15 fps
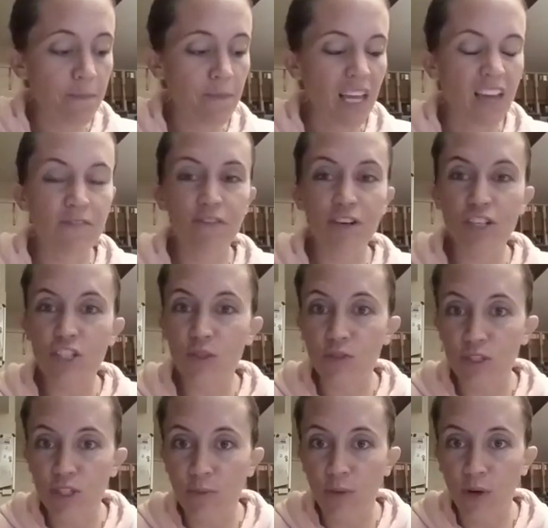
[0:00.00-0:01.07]
like virtual
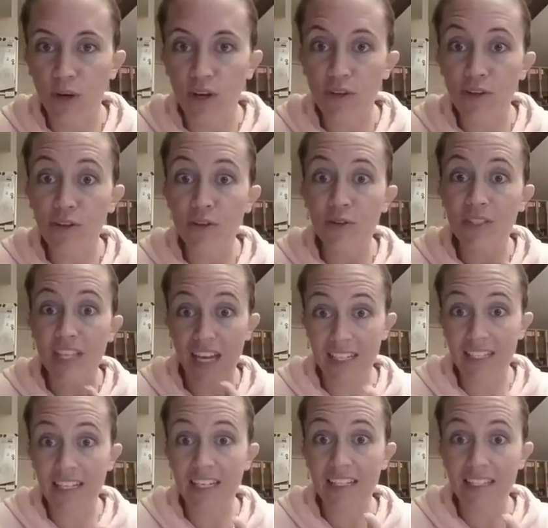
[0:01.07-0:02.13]
support through
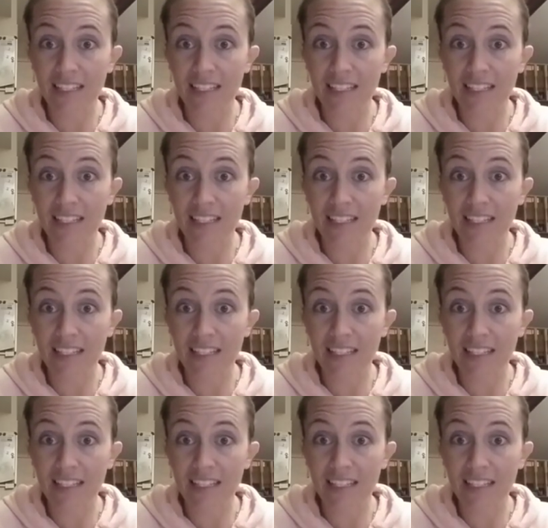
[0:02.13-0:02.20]
texting